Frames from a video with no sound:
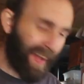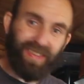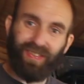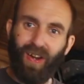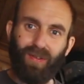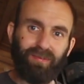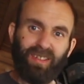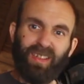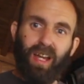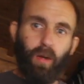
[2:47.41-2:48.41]
Okay, so,
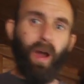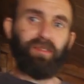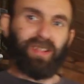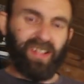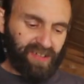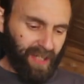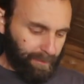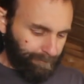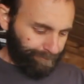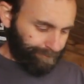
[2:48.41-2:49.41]
as we just said,